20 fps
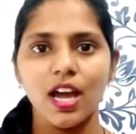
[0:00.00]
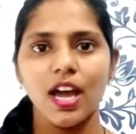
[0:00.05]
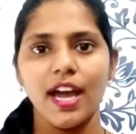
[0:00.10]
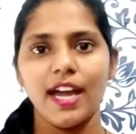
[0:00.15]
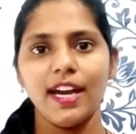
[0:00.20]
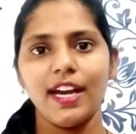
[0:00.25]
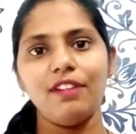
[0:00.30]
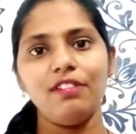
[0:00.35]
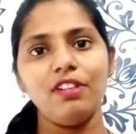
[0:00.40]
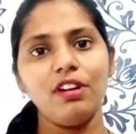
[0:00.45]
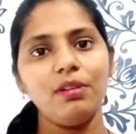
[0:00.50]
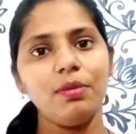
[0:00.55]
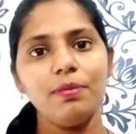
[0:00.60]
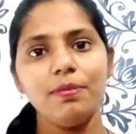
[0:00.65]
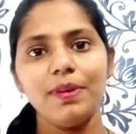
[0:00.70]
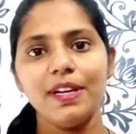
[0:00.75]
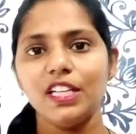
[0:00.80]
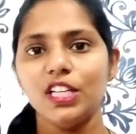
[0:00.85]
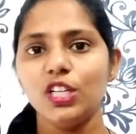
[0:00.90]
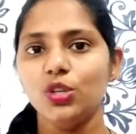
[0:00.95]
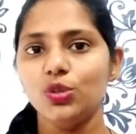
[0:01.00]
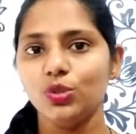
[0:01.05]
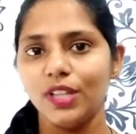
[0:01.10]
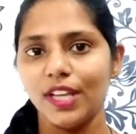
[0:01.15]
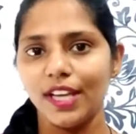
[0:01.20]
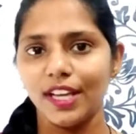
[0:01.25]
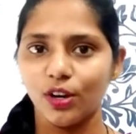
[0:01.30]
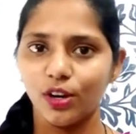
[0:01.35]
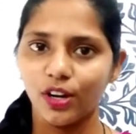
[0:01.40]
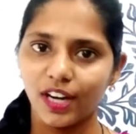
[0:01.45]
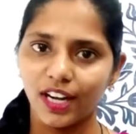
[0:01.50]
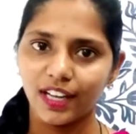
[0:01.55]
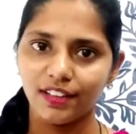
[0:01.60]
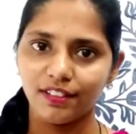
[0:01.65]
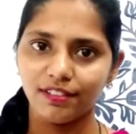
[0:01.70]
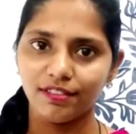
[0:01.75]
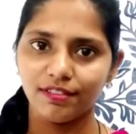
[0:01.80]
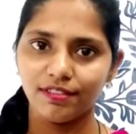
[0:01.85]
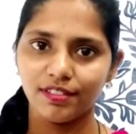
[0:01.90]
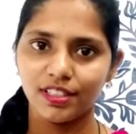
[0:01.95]
and I will be meeting you there on
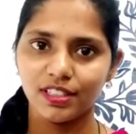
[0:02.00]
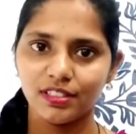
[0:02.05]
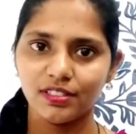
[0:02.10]
live.